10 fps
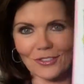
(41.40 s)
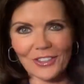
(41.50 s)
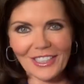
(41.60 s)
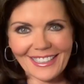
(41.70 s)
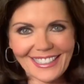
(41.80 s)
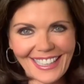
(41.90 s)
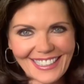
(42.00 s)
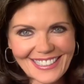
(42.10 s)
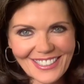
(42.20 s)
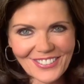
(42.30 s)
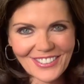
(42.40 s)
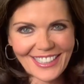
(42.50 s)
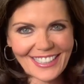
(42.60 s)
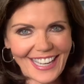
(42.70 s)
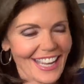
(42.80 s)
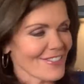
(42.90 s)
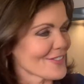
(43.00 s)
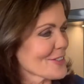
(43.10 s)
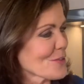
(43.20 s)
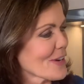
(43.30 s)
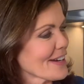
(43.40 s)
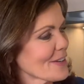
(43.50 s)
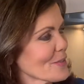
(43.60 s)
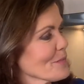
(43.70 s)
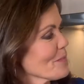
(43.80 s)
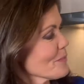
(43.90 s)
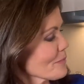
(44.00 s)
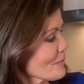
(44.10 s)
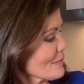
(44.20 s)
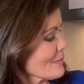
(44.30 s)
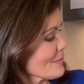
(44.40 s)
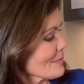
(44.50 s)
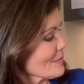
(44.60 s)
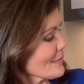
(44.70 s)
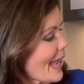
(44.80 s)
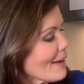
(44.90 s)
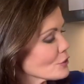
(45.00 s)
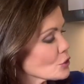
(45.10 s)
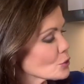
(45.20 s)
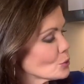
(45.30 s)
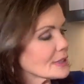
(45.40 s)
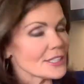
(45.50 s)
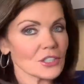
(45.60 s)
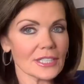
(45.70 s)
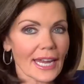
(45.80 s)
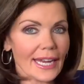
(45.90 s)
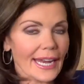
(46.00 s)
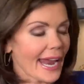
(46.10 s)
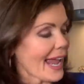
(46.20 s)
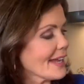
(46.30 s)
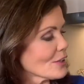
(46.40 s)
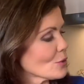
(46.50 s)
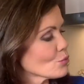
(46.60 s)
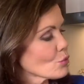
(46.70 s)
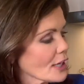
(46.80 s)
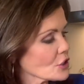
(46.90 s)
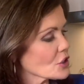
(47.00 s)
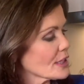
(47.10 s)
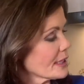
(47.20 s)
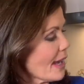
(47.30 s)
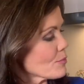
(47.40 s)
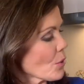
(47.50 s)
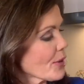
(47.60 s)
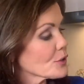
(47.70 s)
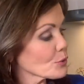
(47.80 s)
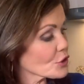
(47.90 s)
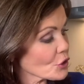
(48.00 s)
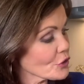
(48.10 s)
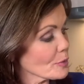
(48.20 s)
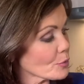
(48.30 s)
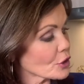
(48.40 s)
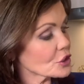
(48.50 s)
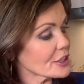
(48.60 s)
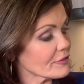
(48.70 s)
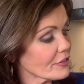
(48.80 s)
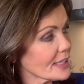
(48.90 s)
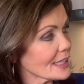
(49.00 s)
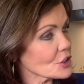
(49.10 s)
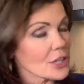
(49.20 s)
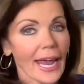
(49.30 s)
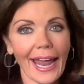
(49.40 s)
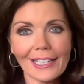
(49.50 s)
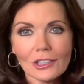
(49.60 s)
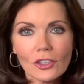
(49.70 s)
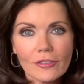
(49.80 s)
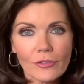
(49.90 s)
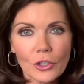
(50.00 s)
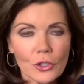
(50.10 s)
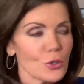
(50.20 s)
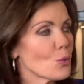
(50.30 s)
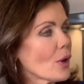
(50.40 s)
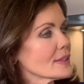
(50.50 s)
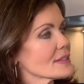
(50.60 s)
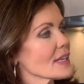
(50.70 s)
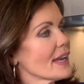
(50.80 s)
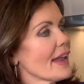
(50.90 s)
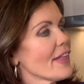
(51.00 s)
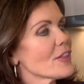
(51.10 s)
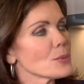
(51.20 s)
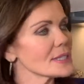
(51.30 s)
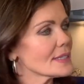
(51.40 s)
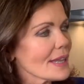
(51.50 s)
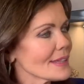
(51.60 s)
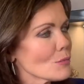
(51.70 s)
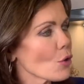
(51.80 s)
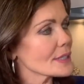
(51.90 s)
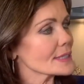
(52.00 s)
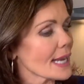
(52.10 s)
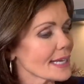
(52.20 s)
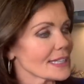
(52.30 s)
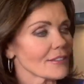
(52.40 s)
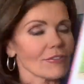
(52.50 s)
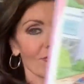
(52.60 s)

really likes to read everywhere. After school each day, Anna rushed to the library to return the books she had finished and look for new ones. There was nothing more exciting than